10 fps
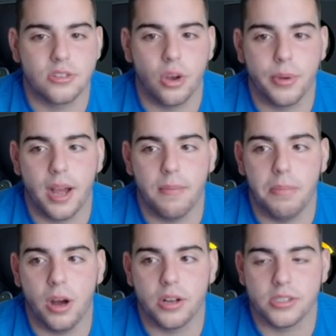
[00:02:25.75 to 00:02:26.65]
So we got
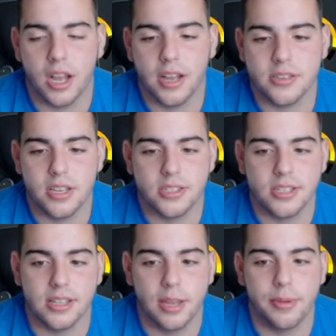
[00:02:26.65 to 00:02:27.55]
Bugz, guys. This is
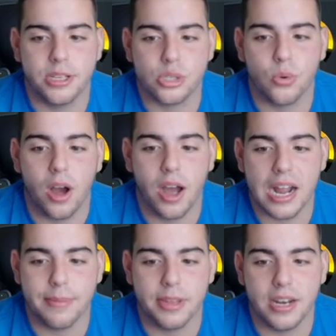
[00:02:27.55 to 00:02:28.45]
the limited squad.
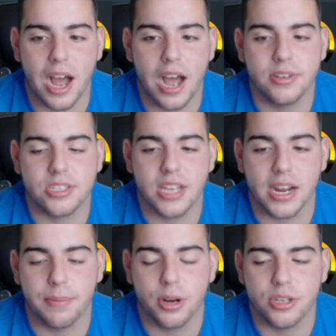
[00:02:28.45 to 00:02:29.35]
I mean, obviously I
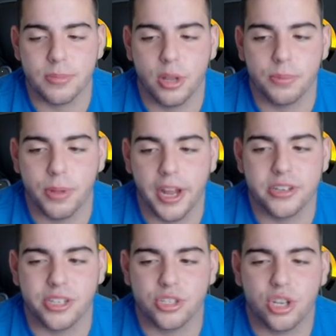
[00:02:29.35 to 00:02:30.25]
could put in some other
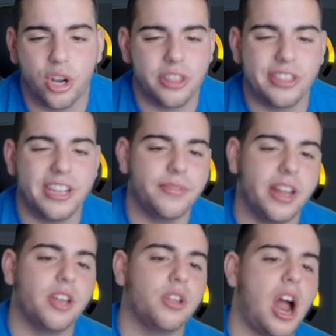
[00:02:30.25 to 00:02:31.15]
players. I just couldn't think of
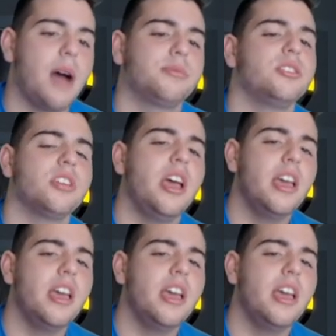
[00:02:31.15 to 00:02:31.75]
any other options.